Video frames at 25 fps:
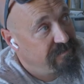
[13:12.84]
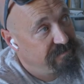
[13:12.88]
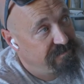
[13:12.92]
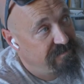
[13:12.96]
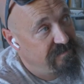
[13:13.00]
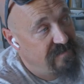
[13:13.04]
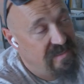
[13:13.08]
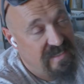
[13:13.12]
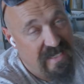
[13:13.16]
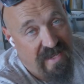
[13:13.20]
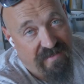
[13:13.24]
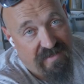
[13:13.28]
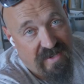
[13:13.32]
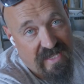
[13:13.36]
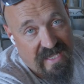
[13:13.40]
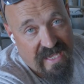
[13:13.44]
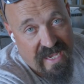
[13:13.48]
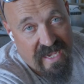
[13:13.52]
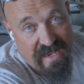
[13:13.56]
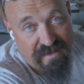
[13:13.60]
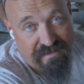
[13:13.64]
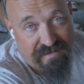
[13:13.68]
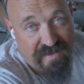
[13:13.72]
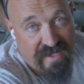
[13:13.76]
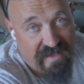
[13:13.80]

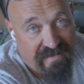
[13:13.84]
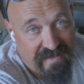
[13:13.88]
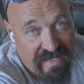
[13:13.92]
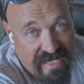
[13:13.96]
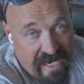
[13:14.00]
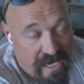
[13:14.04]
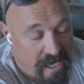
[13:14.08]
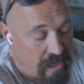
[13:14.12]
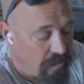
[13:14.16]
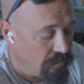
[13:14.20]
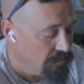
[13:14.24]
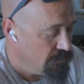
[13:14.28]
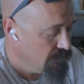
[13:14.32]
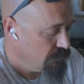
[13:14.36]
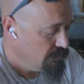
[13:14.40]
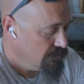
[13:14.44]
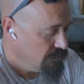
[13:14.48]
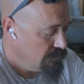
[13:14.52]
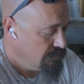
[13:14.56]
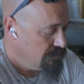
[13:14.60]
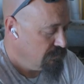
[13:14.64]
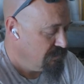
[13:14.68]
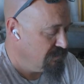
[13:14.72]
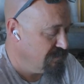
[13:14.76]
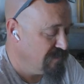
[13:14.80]
seventy-eight feet in the air.
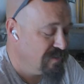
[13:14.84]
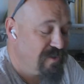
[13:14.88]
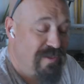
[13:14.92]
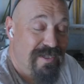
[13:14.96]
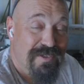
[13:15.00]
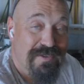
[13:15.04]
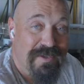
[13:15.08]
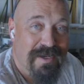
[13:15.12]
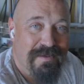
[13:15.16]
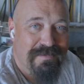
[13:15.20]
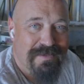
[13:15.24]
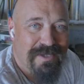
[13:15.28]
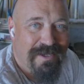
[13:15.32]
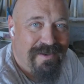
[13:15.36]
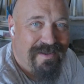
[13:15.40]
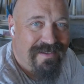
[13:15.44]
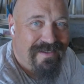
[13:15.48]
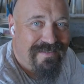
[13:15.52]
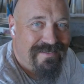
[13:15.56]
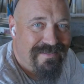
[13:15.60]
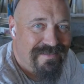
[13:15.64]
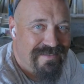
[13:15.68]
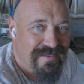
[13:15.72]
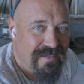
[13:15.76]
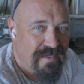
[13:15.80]
So that's what I'm doing.
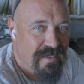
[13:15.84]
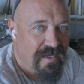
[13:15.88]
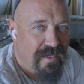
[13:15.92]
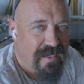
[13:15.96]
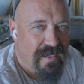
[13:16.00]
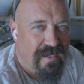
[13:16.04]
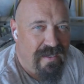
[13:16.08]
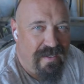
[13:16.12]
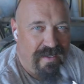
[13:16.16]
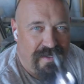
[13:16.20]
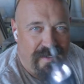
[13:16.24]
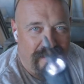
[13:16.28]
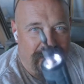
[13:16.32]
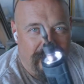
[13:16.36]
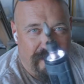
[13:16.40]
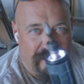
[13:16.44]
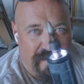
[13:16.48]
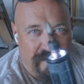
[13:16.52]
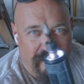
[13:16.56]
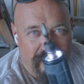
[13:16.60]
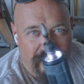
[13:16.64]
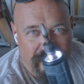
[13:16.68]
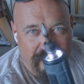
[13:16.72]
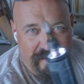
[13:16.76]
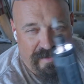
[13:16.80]

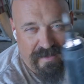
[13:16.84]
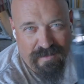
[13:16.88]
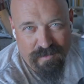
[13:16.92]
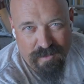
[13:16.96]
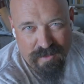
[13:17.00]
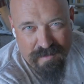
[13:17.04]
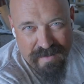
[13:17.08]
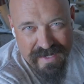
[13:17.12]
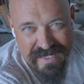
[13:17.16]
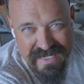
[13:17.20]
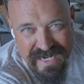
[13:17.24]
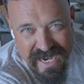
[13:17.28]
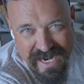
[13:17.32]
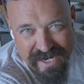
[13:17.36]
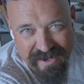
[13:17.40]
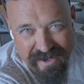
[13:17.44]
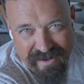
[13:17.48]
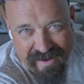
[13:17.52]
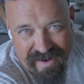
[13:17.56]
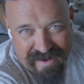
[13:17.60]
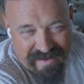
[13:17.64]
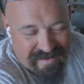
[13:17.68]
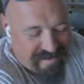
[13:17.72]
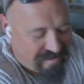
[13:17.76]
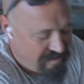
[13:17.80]
My die
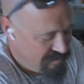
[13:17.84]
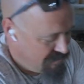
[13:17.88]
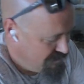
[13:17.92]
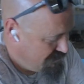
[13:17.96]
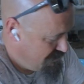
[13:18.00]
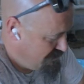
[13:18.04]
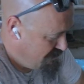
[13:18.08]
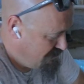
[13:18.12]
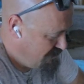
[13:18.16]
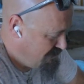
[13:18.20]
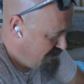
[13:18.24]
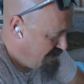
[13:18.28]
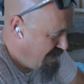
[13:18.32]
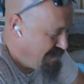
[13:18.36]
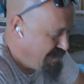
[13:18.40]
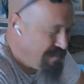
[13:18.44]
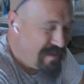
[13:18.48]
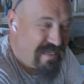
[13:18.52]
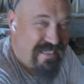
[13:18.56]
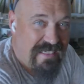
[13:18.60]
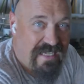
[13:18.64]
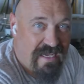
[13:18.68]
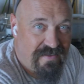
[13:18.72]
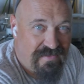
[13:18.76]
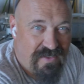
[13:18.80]
grinder and my
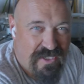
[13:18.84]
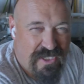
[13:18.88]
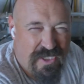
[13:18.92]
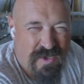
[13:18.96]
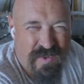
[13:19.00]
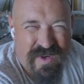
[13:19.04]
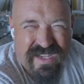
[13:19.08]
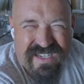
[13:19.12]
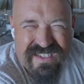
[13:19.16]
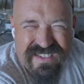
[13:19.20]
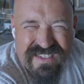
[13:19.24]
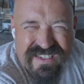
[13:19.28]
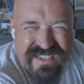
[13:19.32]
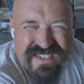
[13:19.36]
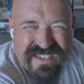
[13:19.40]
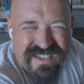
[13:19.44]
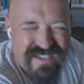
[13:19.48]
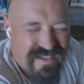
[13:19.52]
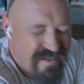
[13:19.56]
safety squints.